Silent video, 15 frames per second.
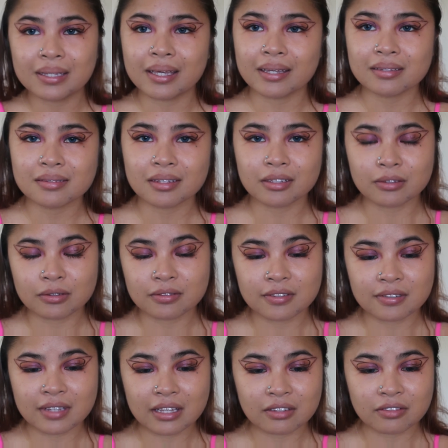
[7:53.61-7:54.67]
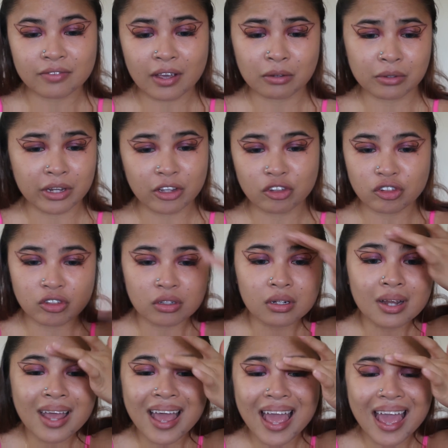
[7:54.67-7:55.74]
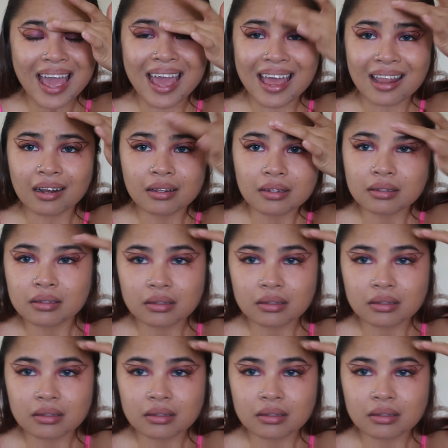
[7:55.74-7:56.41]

Yes, I use this as foundation, and